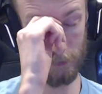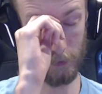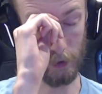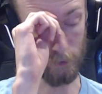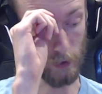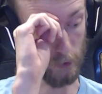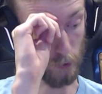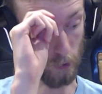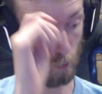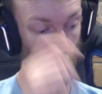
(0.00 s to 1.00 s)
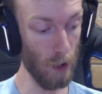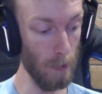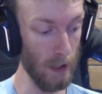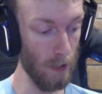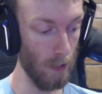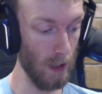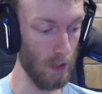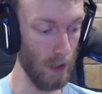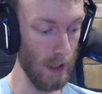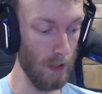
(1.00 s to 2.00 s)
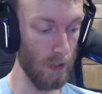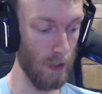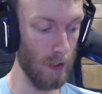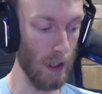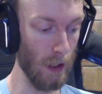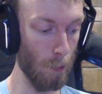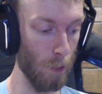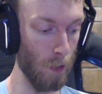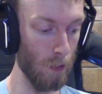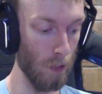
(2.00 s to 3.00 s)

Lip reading: Fire Dog. Which, I mean, this is the deck I would